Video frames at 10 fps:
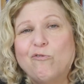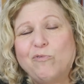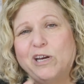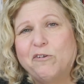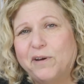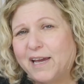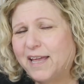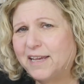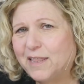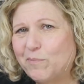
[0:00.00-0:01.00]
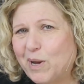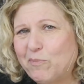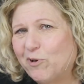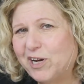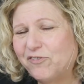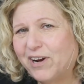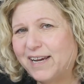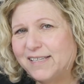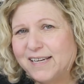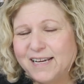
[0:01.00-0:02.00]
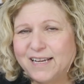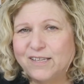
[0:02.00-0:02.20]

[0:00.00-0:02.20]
recreating the memory trace.